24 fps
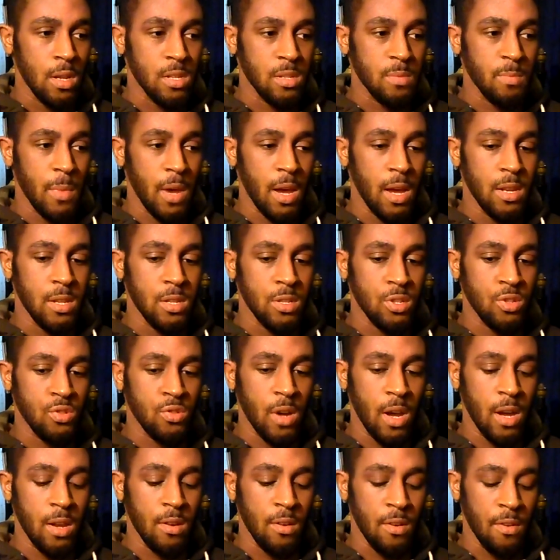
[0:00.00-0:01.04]
this man
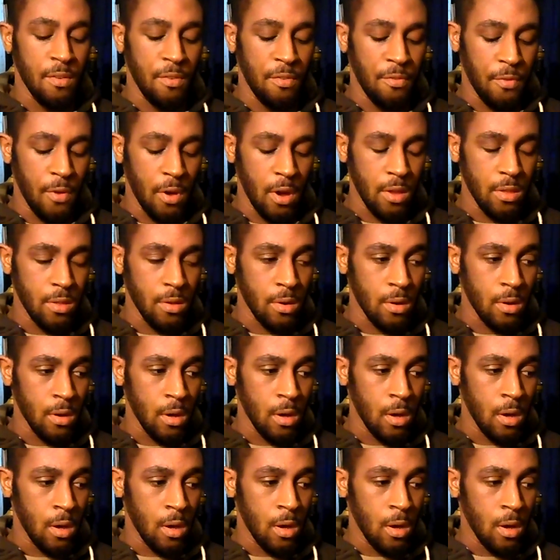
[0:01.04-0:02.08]
is trying to further